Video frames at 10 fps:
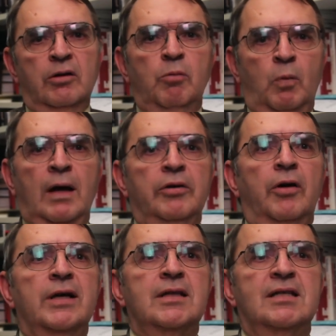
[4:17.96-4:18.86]
Well,
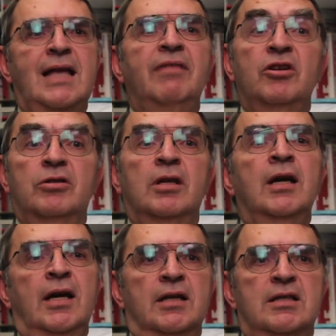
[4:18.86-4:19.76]
no, it's not that.
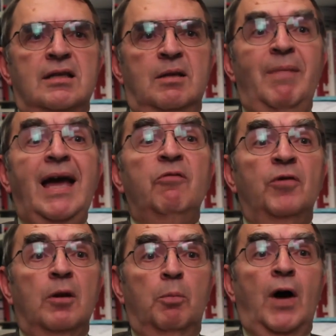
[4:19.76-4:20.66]
It's the demand
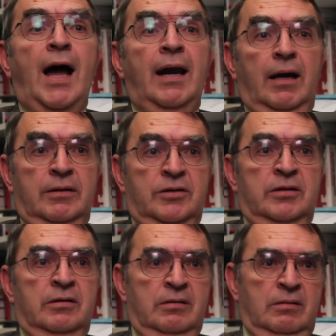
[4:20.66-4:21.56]
for the
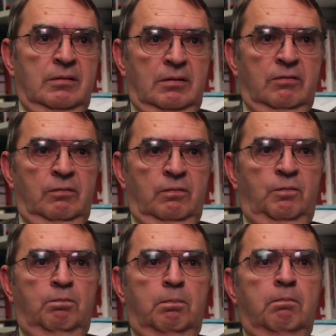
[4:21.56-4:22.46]
products
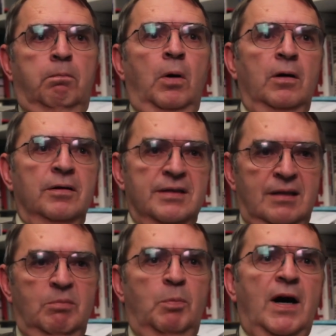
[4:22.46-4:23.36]
pulls
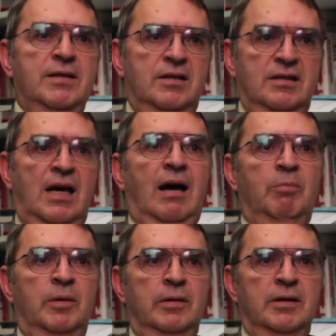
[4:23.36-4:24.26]
the prices
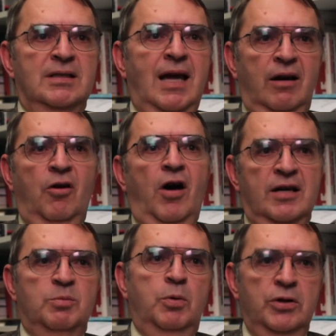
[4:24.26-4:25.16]
up. It's not a
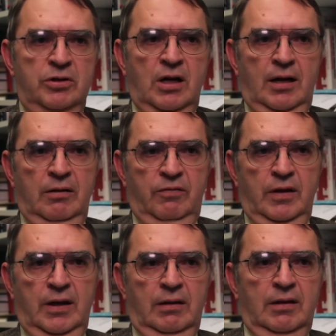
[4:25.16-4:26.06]
cost push kind of
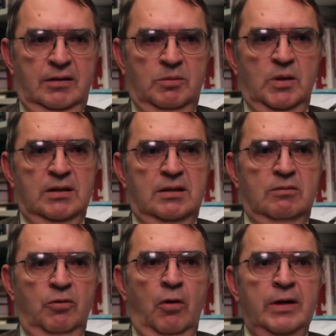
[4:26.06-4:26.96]
thing. It's
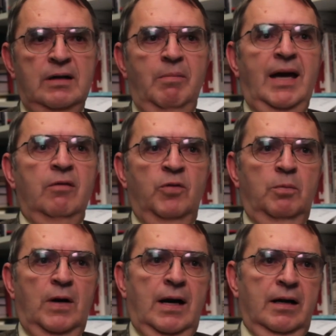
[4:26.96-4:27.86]
growing demand for
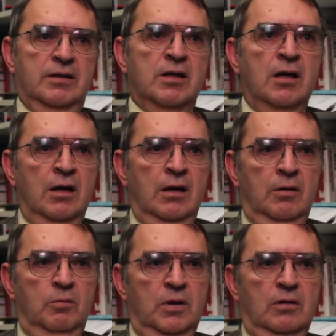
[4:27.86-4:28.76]
products
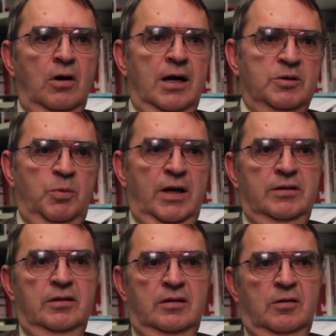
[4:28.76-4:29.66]
will cause
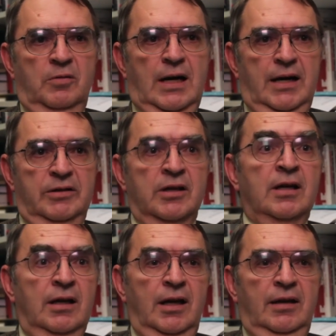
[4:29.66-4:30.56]
prices to rise,
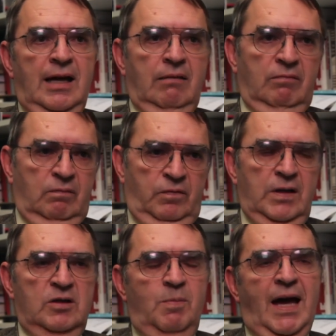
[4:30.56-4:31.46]
and that
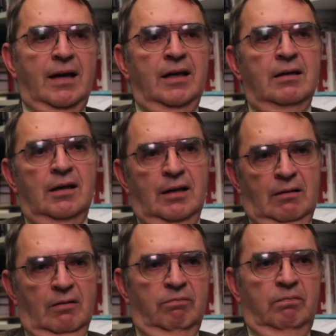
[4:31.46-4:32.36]
feeds back into
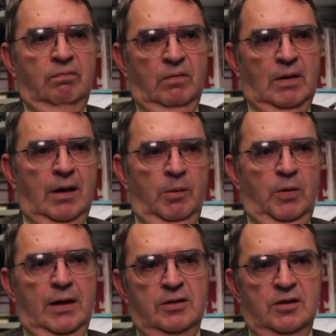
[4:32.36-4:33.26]
then higher
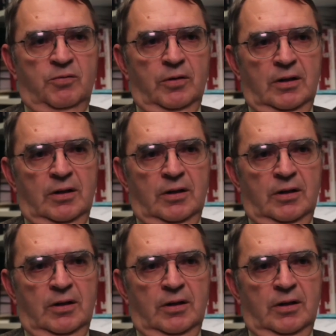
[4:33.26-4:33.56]
prices for the